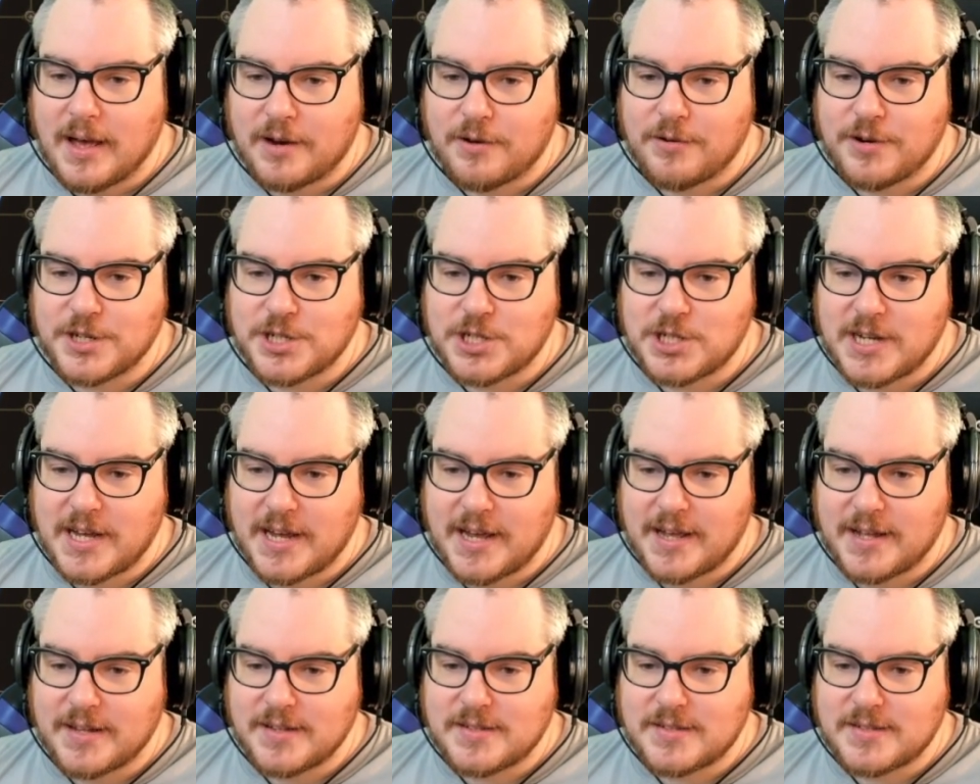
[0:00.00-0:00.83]
crit
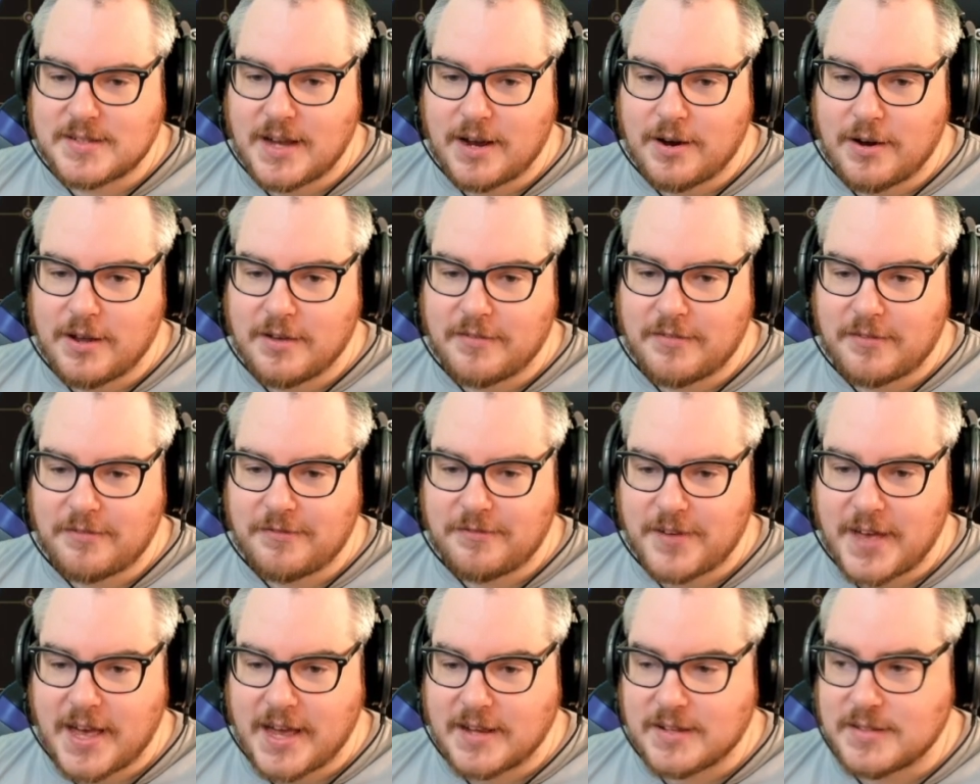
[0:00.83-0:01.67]
chance, area of
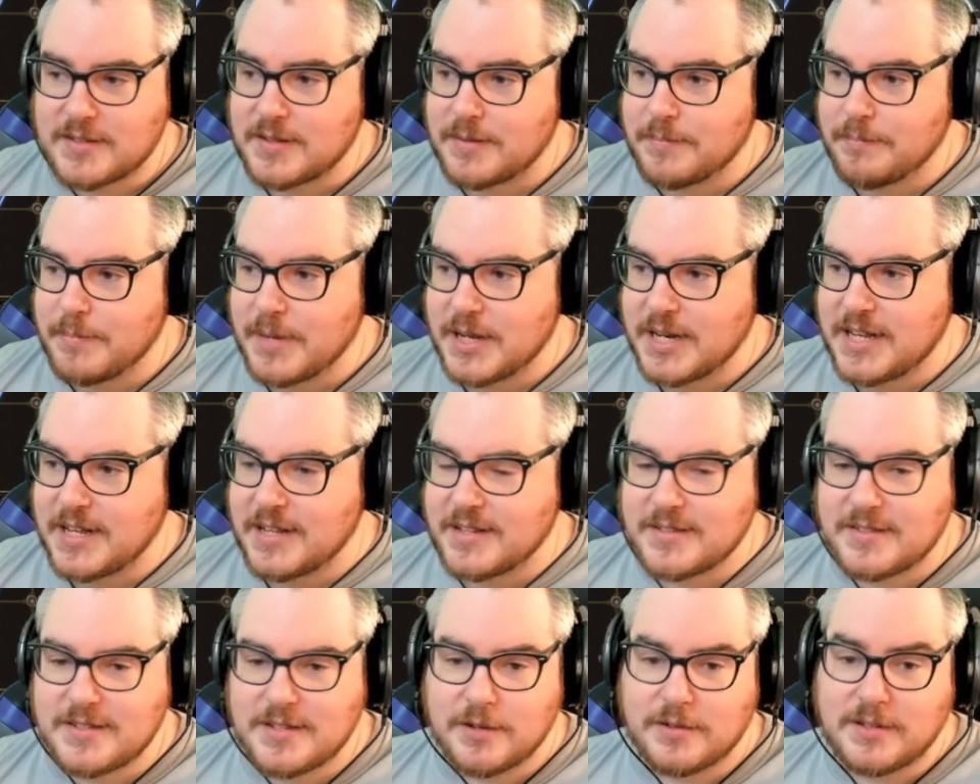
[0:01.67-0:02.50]
effect,
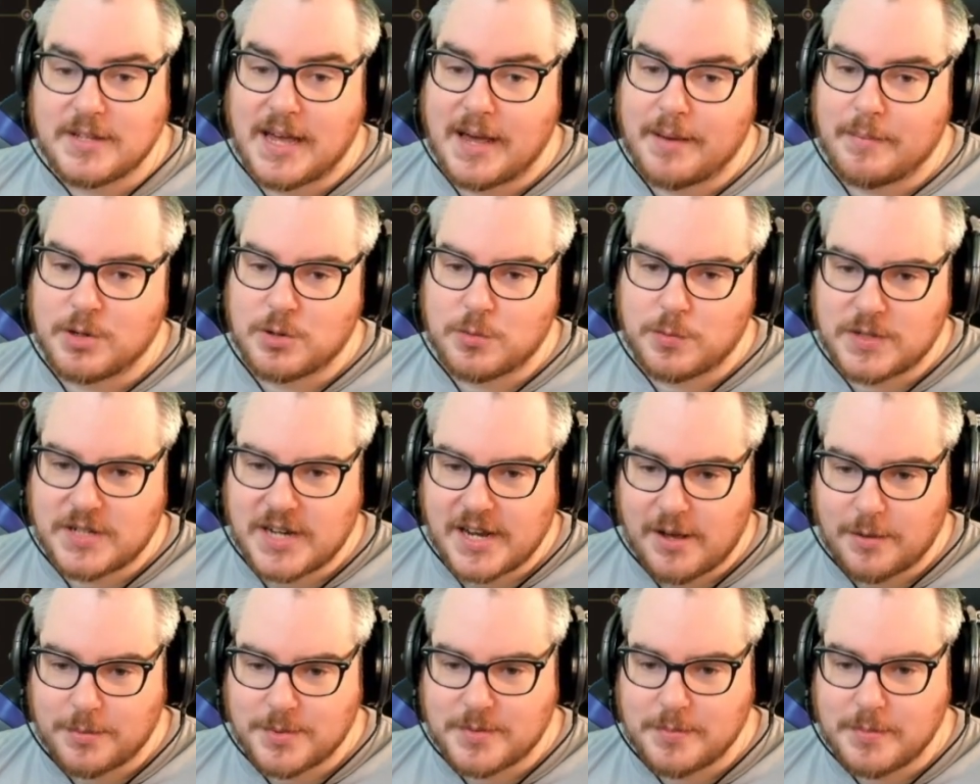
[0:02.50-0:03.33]
minions deal damage, which
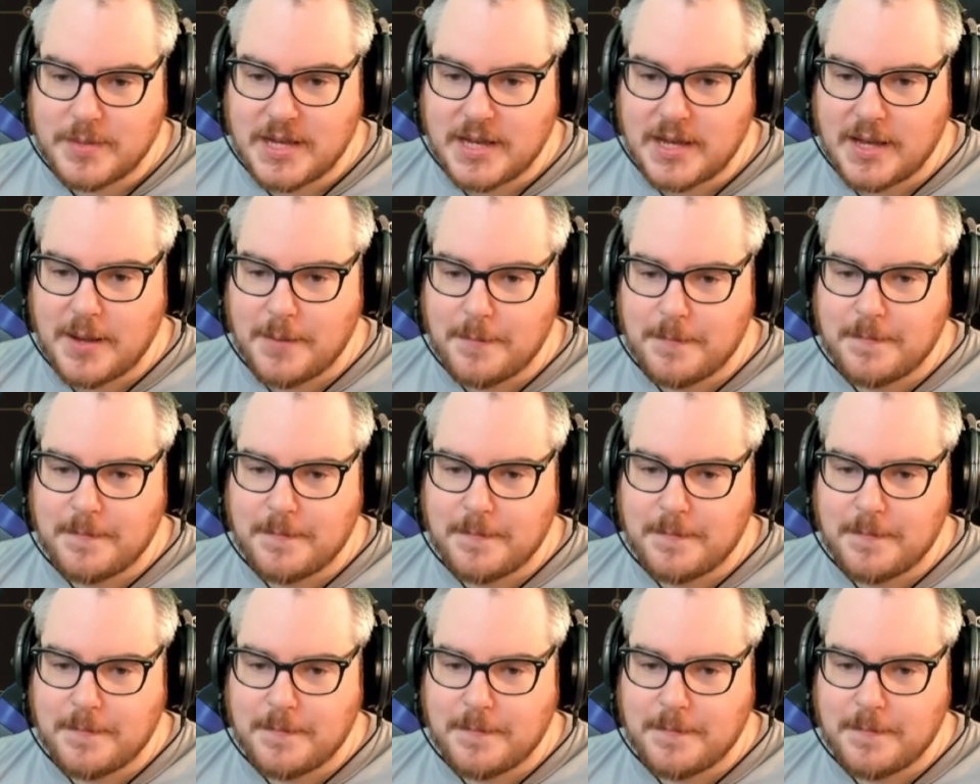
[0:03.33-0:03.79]
helps me,